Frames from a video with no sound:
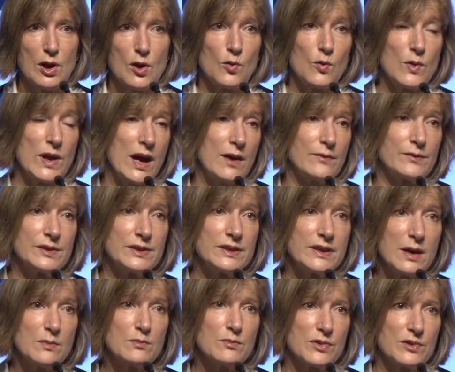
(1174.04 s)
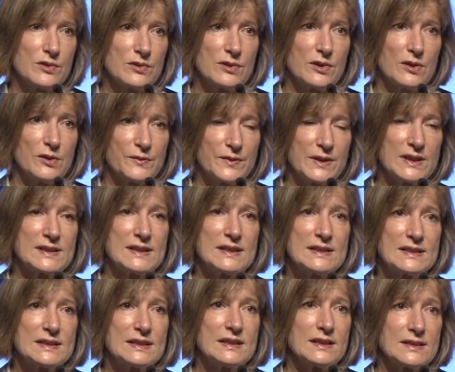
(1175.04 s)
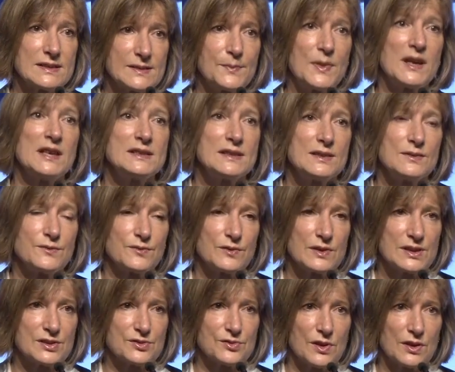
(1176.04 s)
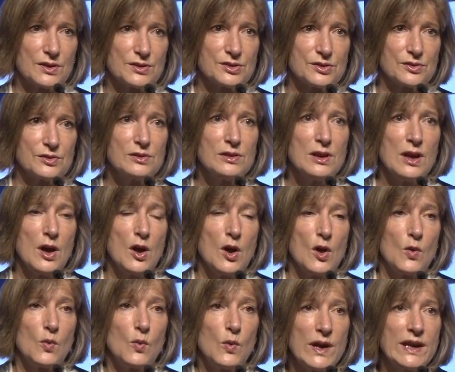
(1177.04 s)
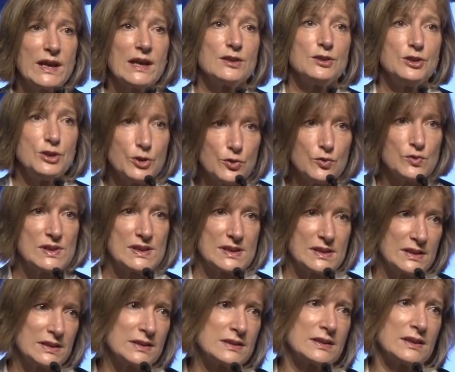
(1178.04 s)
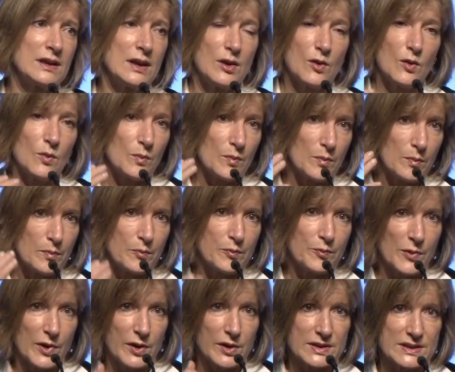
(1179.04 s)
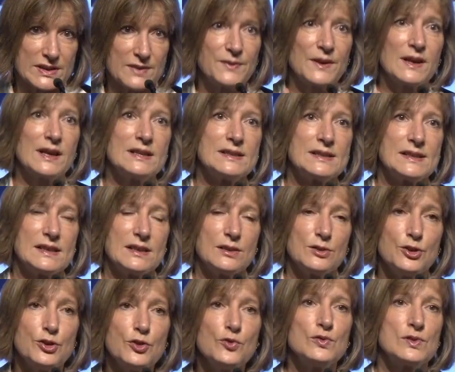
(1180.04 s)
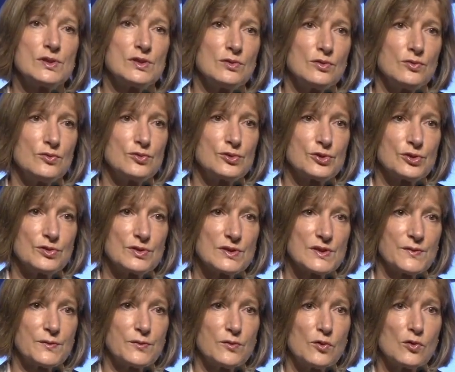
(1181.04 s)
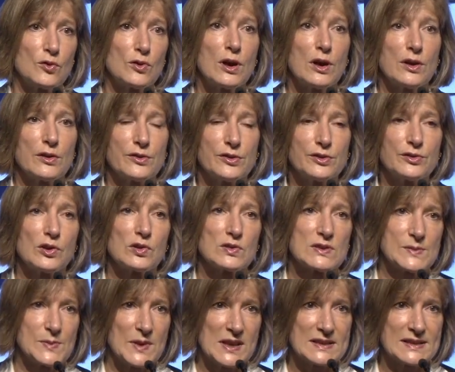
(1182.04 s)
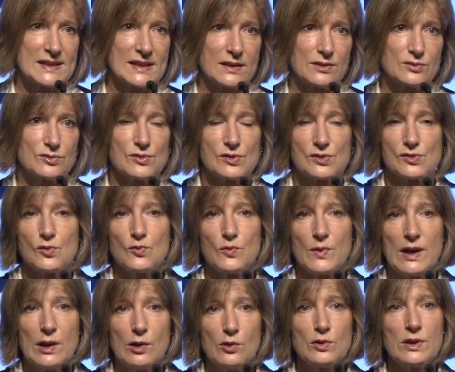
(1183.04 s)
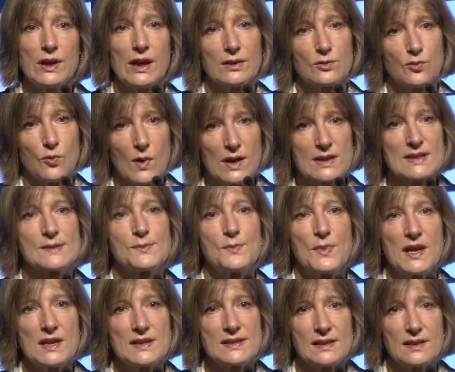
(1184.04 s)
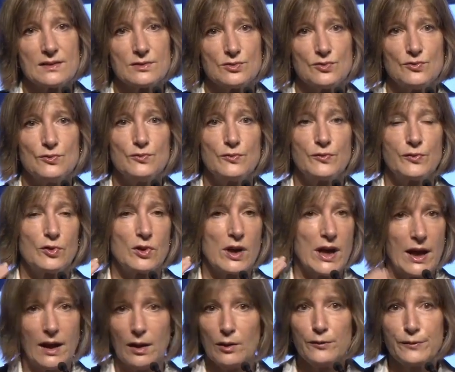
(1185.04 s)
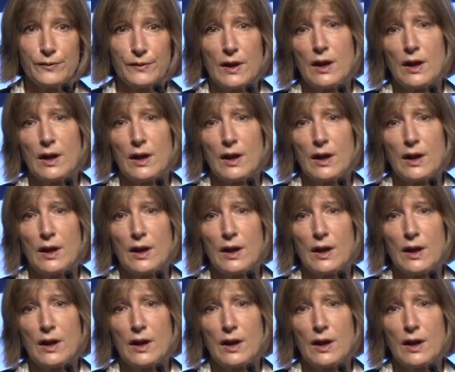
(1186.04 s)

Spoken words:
We have a number of existing space infrastructure. We can use it devising new solutions for the non-space sector. So we look at what space can do for health,